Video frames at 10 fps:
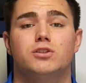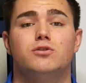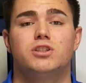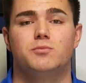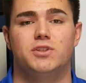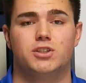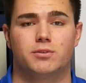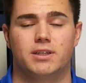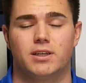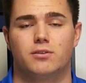you should be
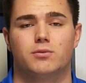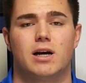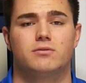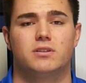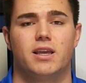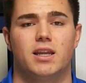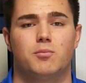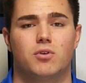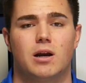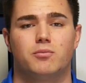drinking throughout the day to
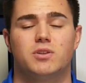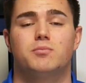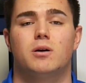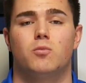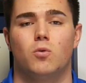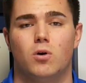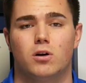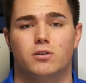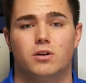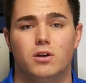properly pump
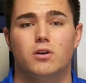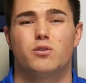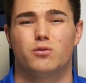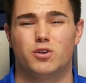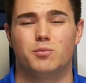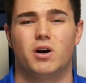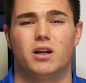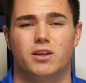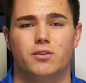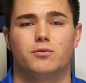water through your
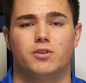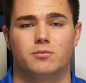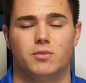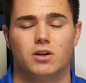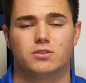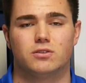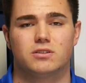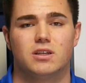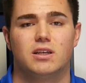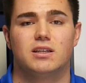body and through your muscles.